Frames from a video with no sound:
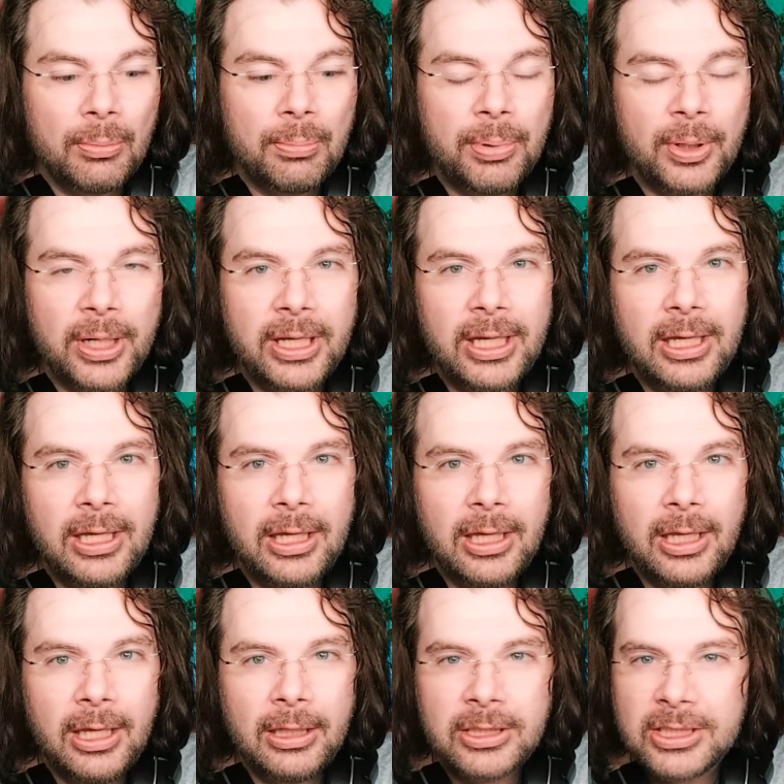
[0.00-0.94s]
but
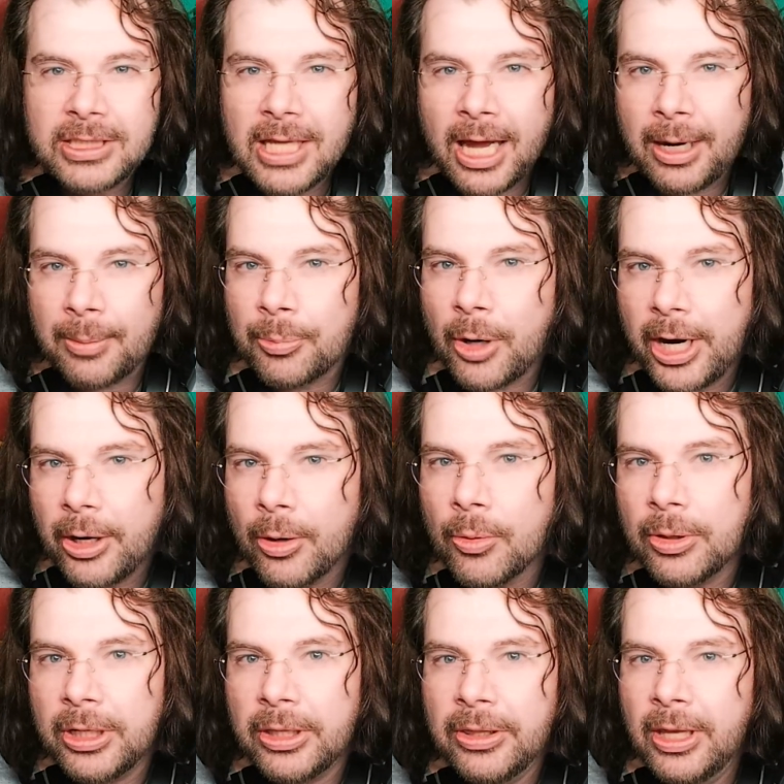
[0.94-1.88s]
it's not a
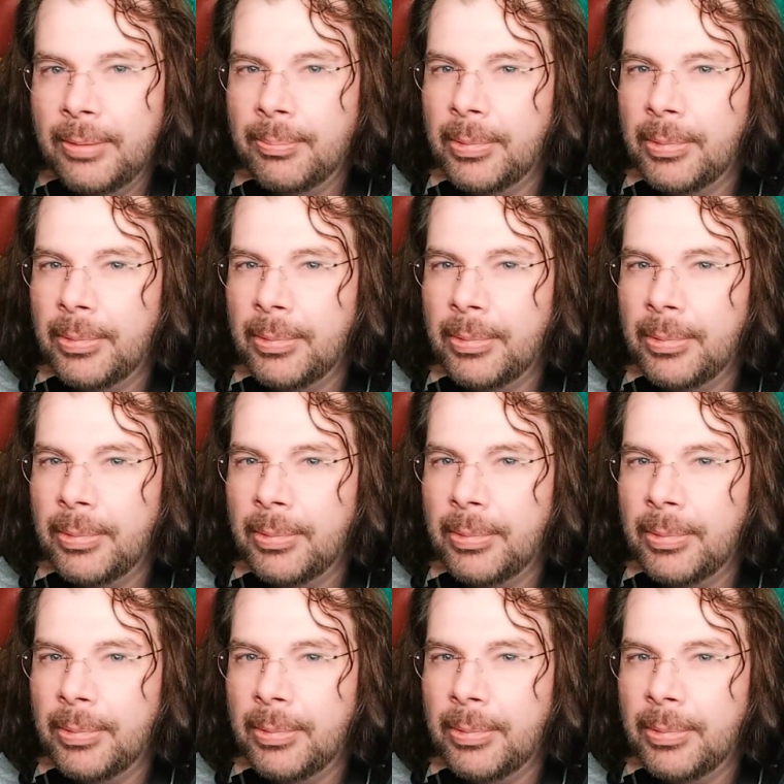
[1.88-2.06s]
priority then.